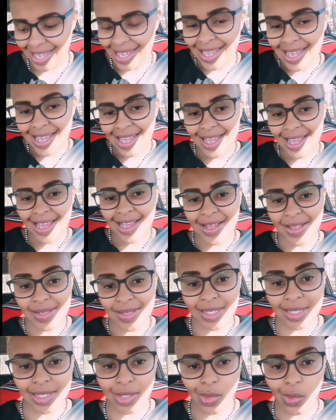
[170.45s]
I'll see you when
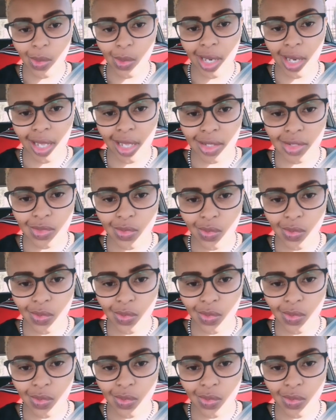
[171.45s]
I get to work.